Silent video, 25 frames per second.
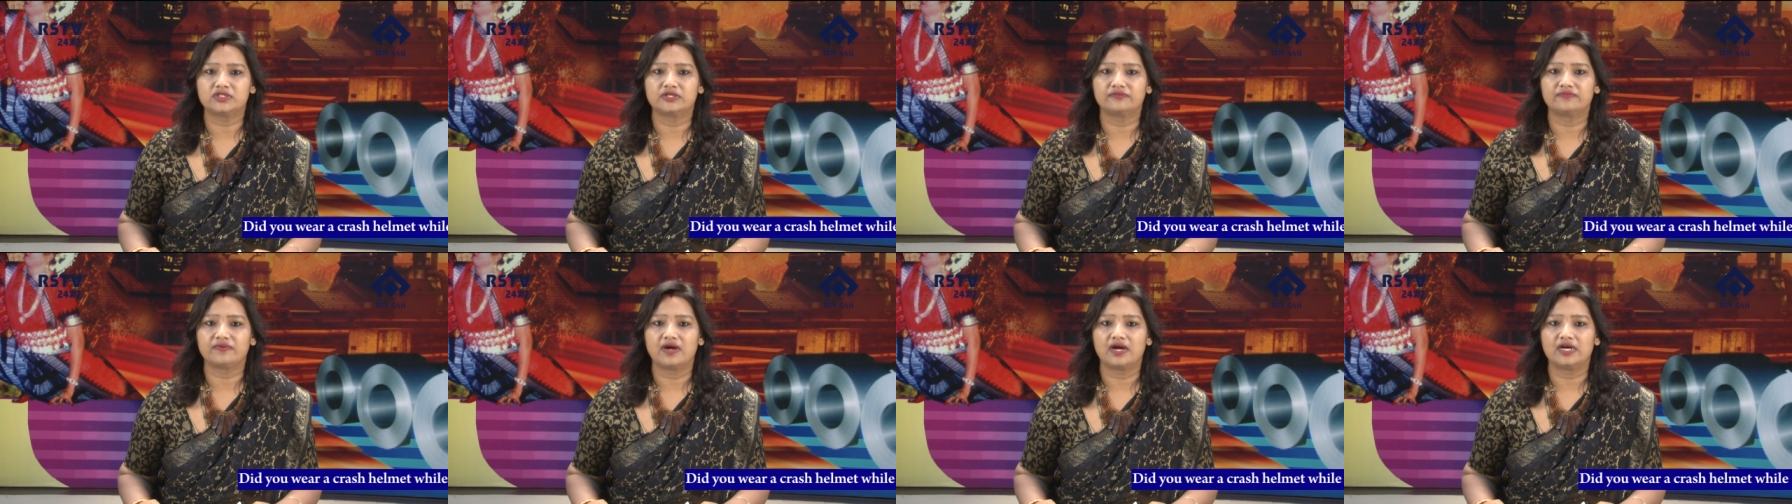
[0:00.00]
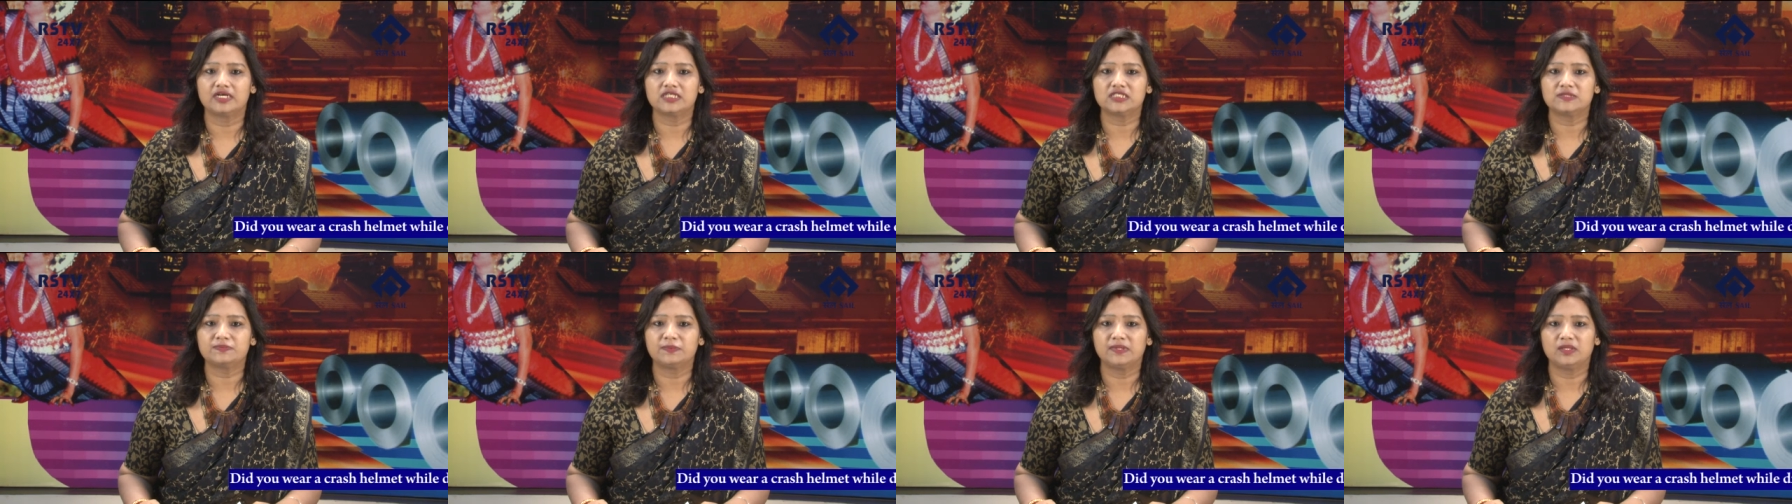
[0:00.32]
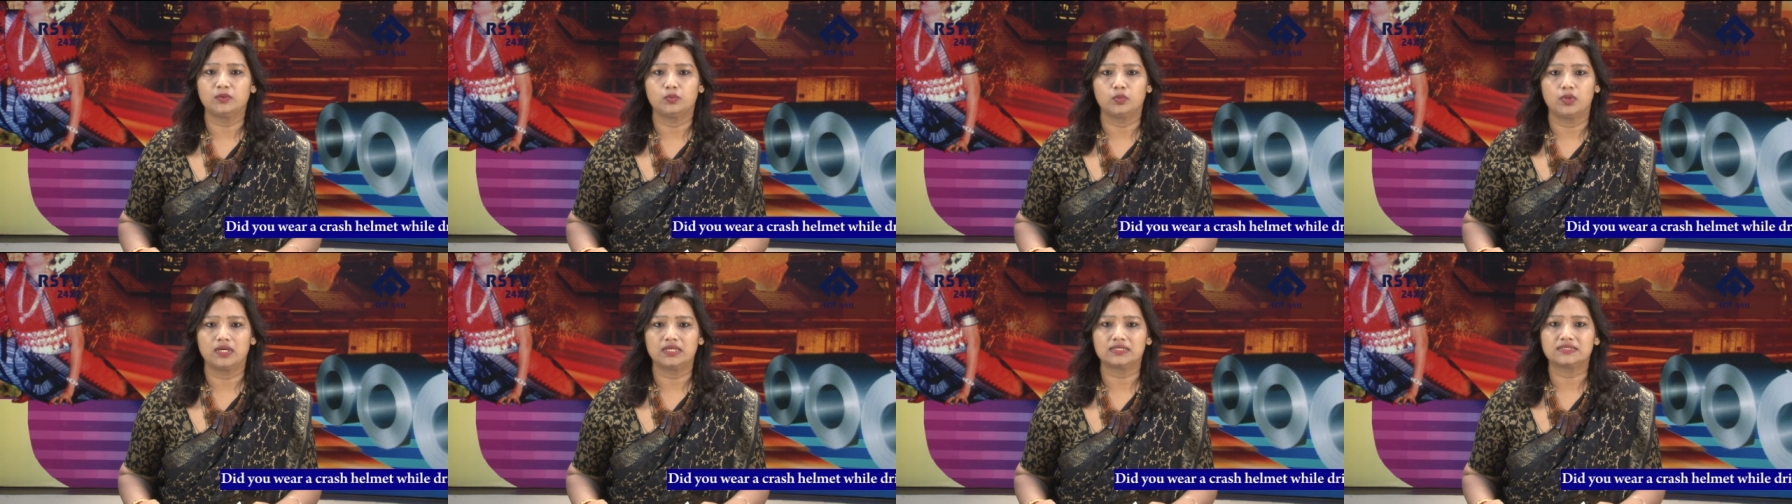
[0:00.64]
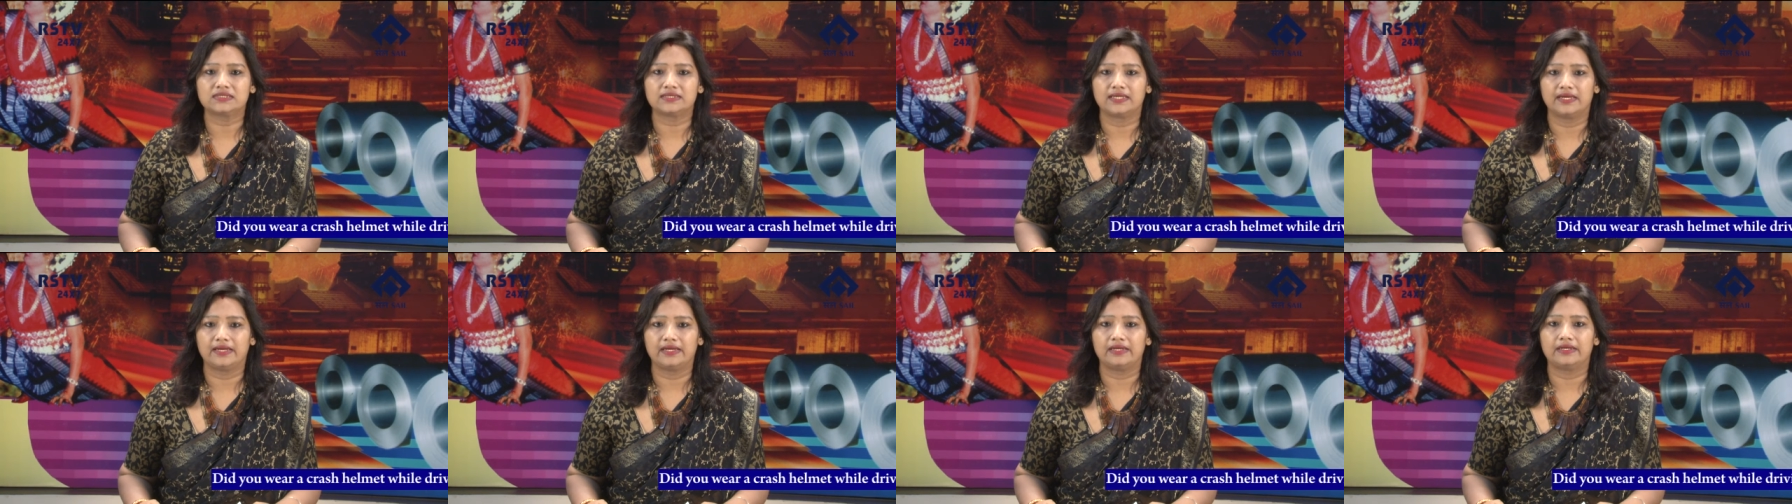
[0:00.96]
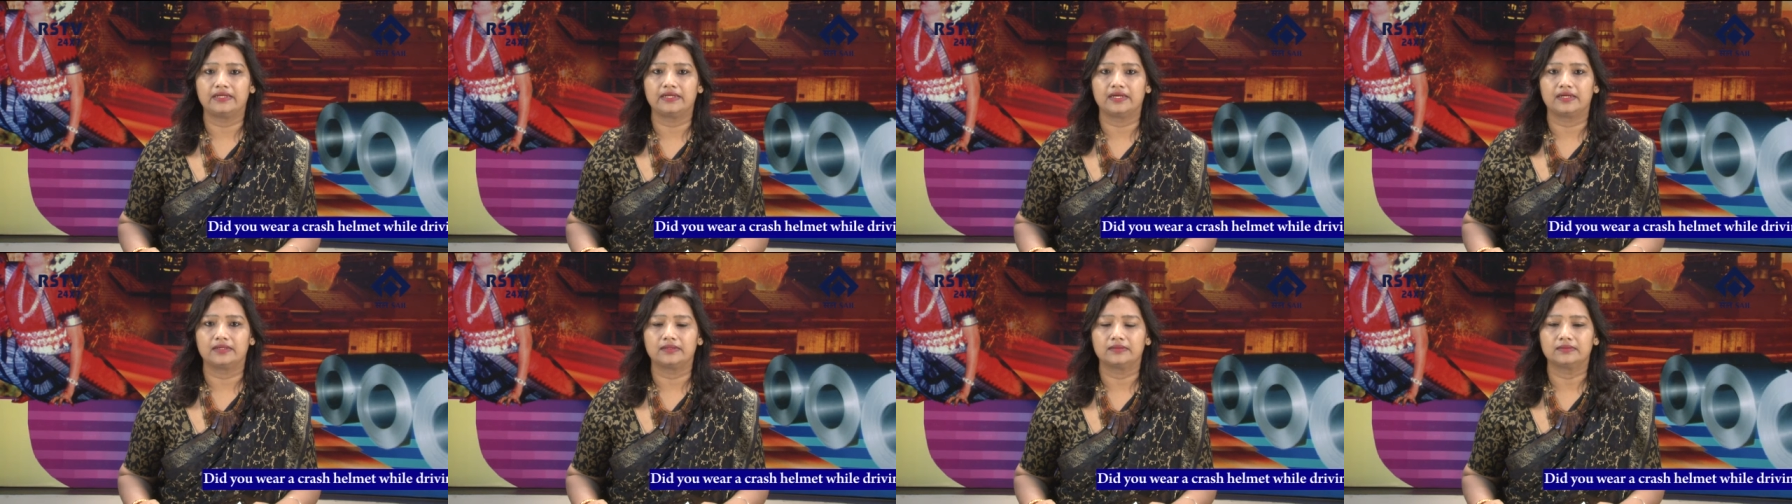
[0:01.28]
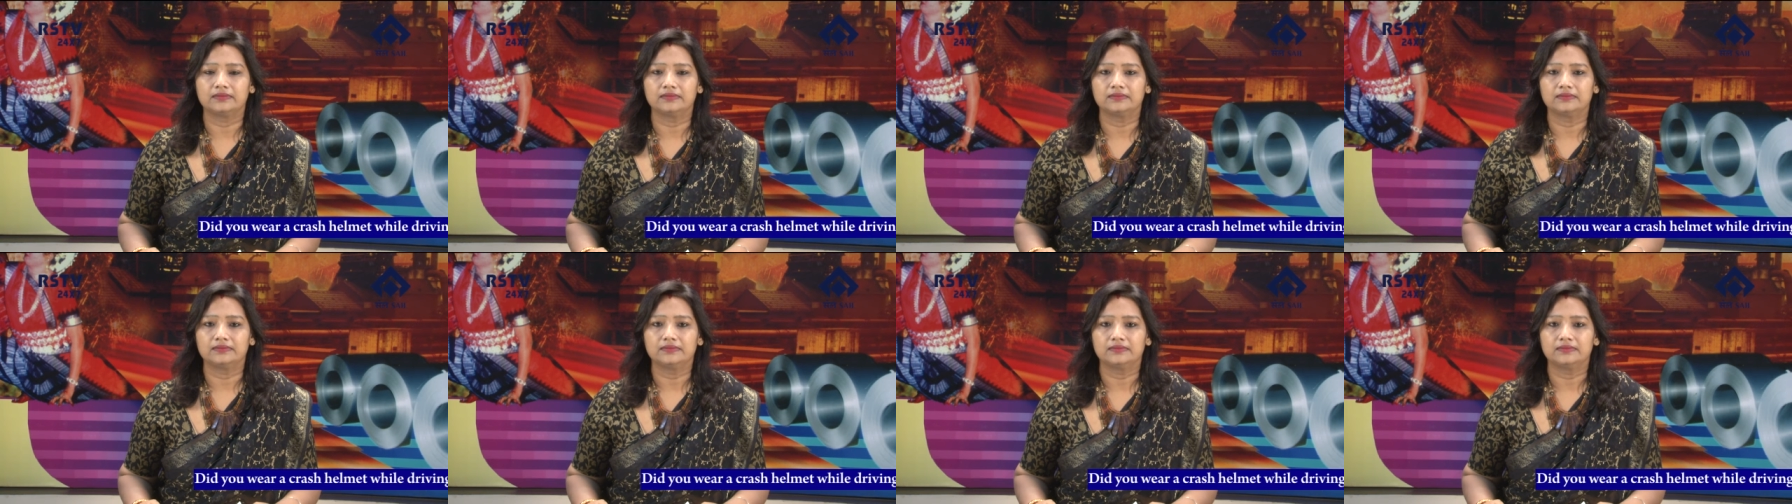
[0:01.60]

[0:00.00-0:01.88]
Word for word: of RSP Works Area.